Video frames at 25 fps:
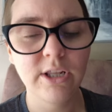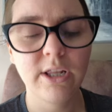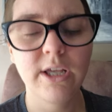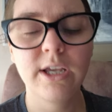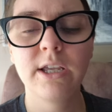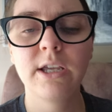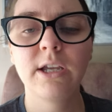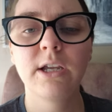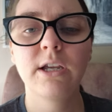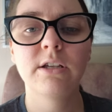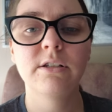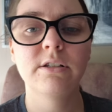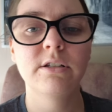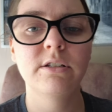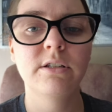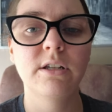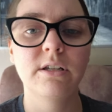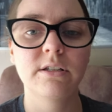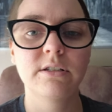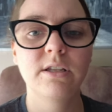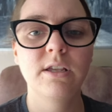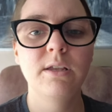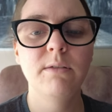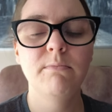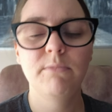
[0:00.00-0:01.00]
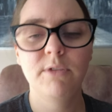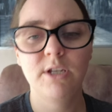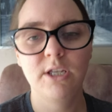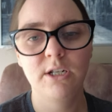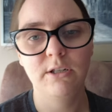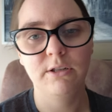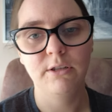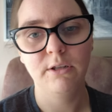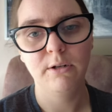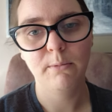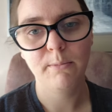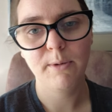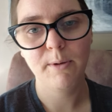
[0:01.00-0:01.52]
like it because it does keep me in
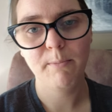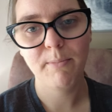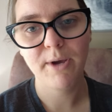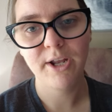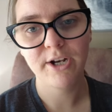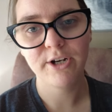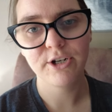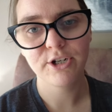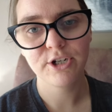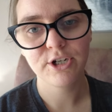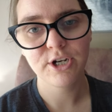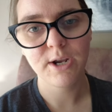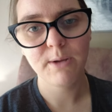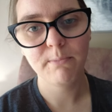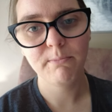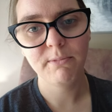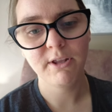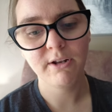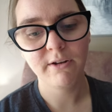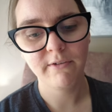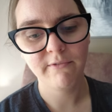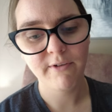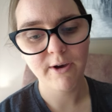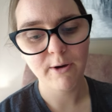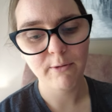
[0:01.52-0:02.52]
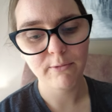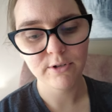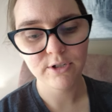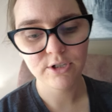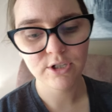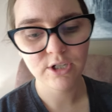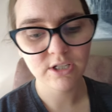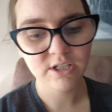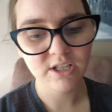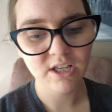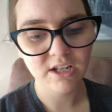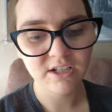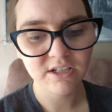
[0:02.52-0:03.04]
a little bit better shape than if I was
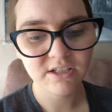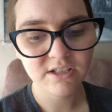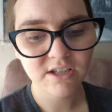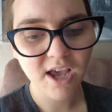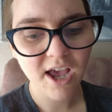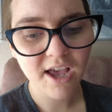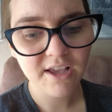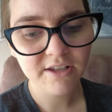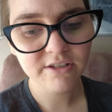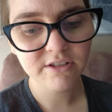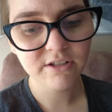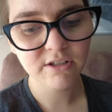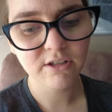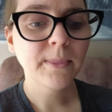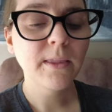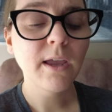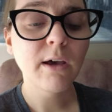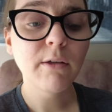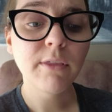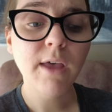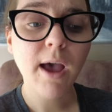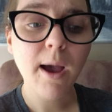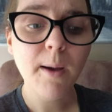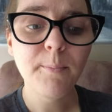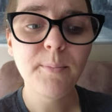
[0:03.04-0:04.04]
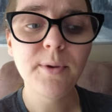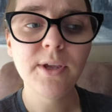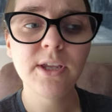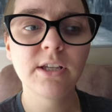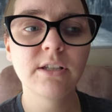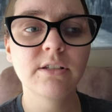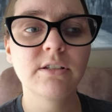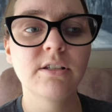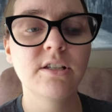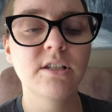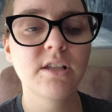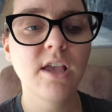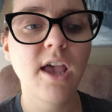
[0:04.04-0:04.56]
just at a desk. Now, that
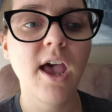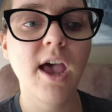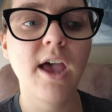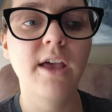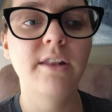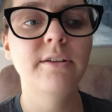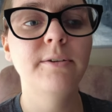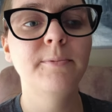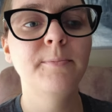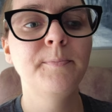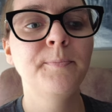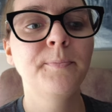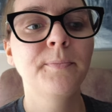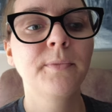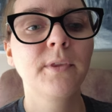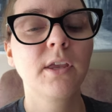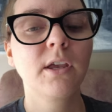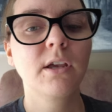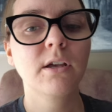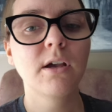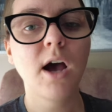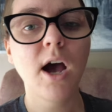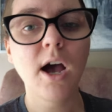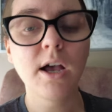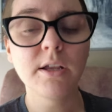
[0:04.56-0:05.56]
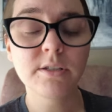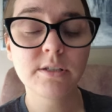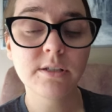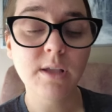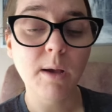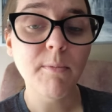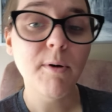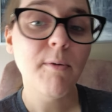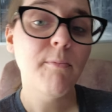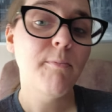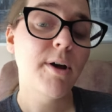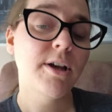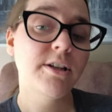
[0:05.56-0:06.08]
being said,
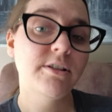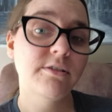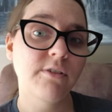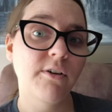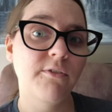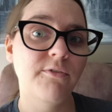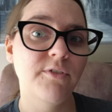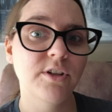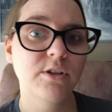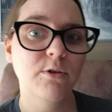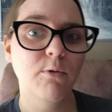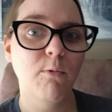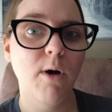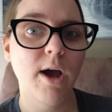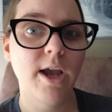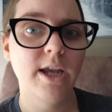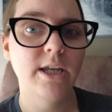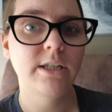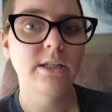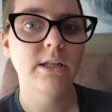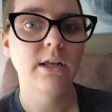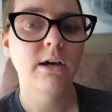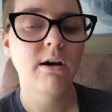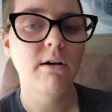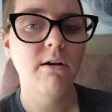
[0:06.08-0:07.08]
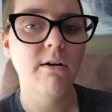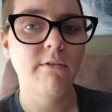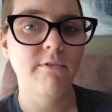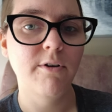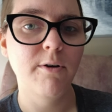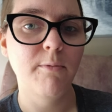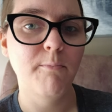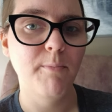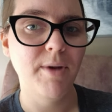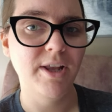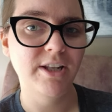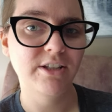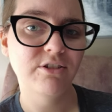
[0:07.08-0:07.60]
some of my stuff is quite of a
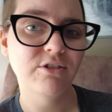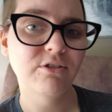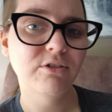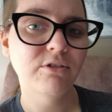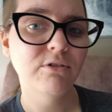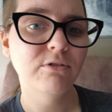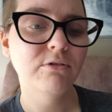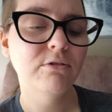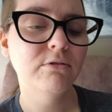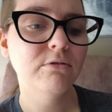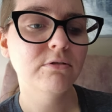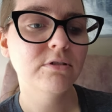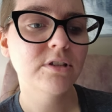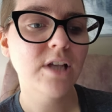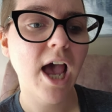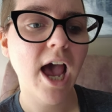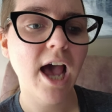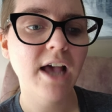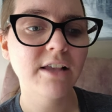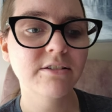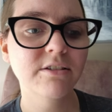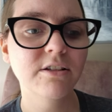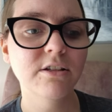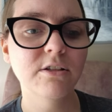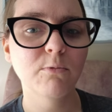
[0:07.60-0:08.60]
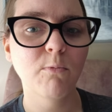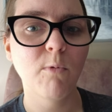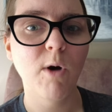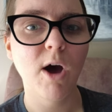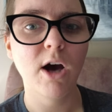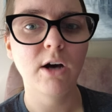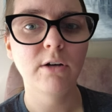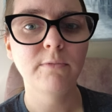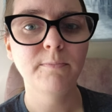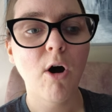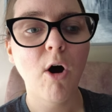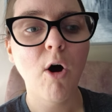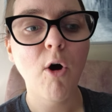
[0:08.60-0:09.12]
mental task as
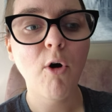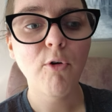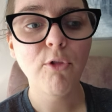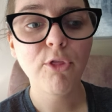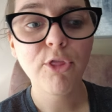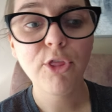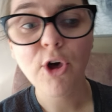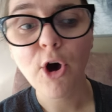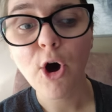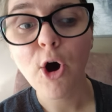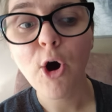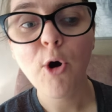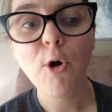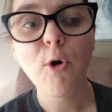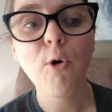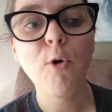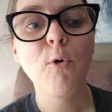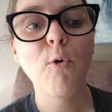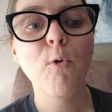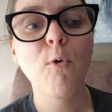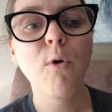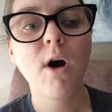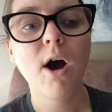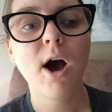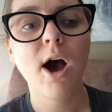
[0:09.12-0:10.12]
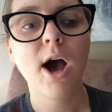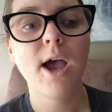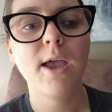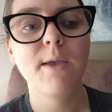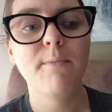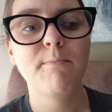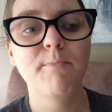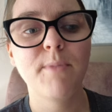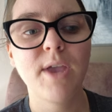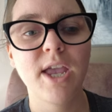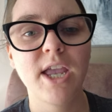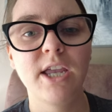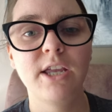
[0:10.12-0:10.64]
well. Although I
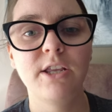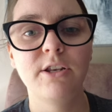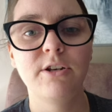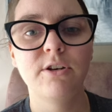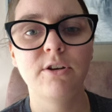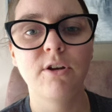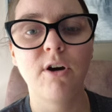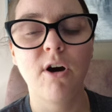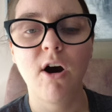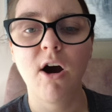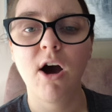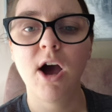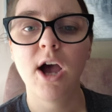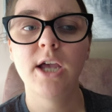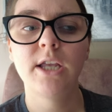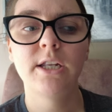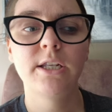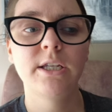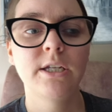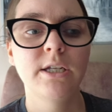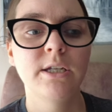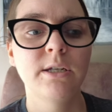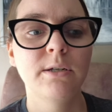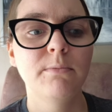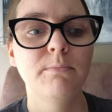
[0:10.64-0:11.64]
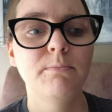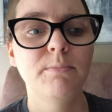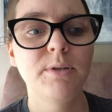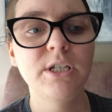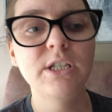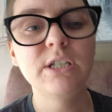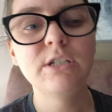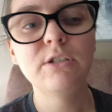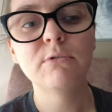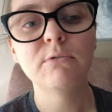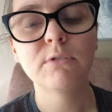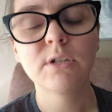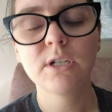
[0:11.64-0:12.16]
may not
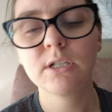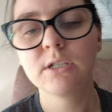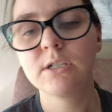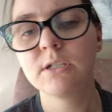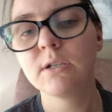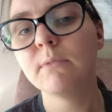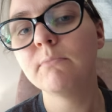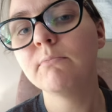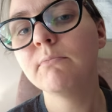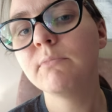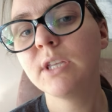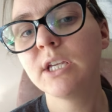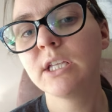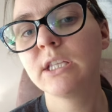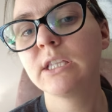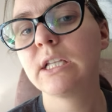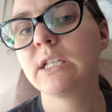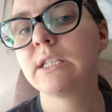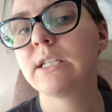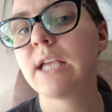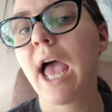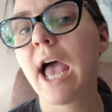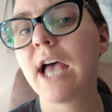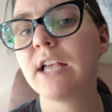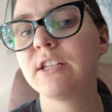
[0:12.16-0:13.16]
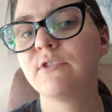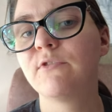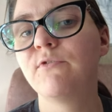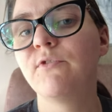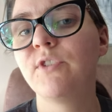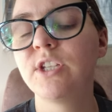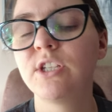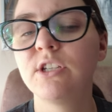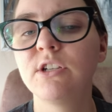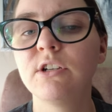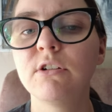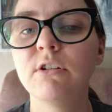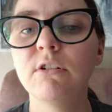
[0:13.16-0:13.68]
be doing something that's as
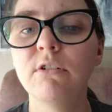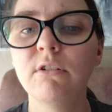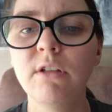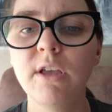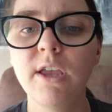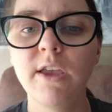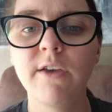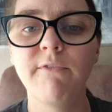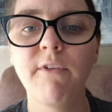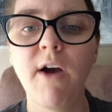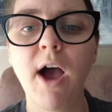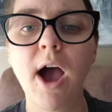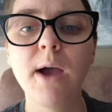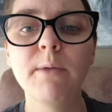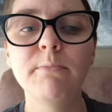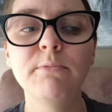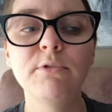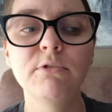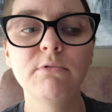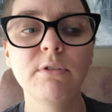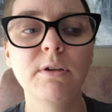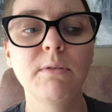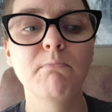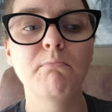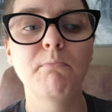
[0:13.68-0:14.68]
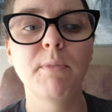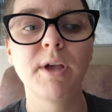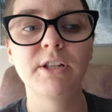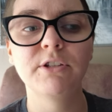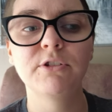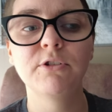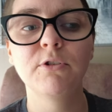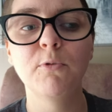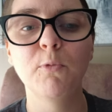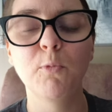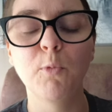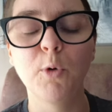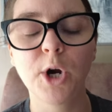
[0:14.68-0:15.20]
physical, if I'm doing
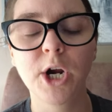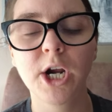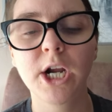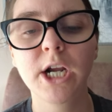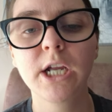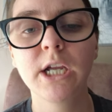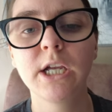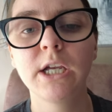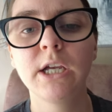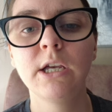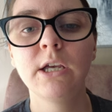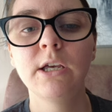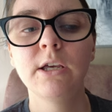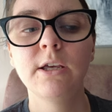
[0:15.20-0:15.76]
mental work